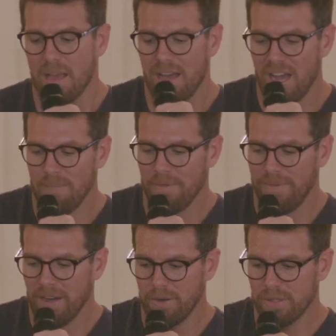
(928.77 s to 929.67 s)

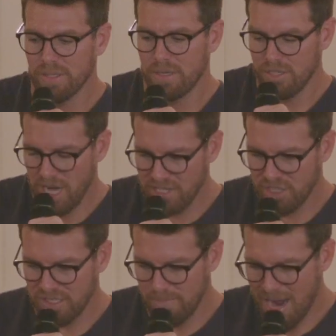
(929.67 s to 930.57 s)
Pharaoh's changed
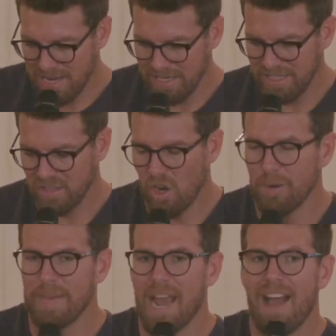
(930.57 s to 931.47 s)
his mind and sent the
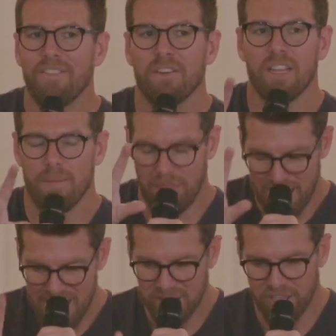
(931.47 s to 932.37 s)
army after them, and
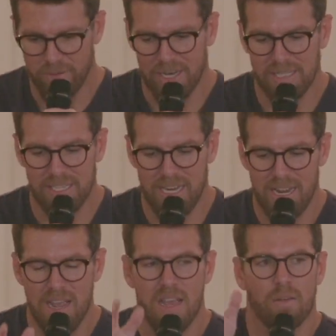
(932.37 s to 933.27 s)
they enter the Red Sea,